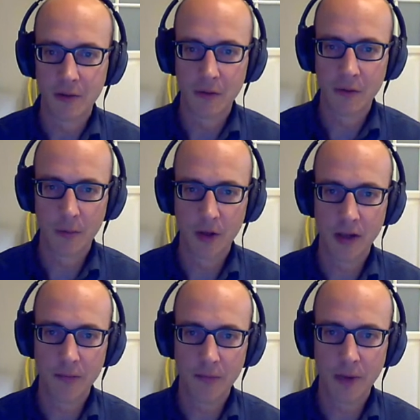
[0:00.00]

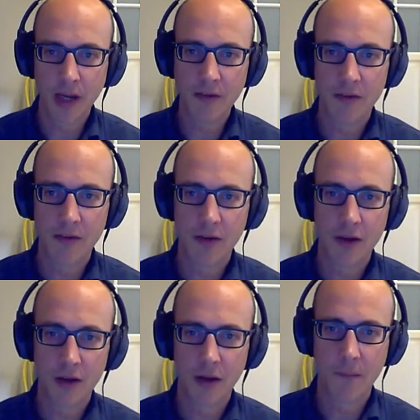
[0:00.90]
somebody made
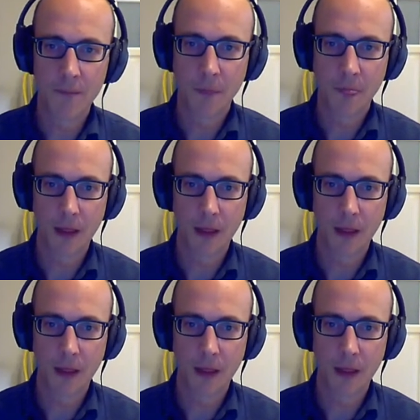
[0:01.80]
an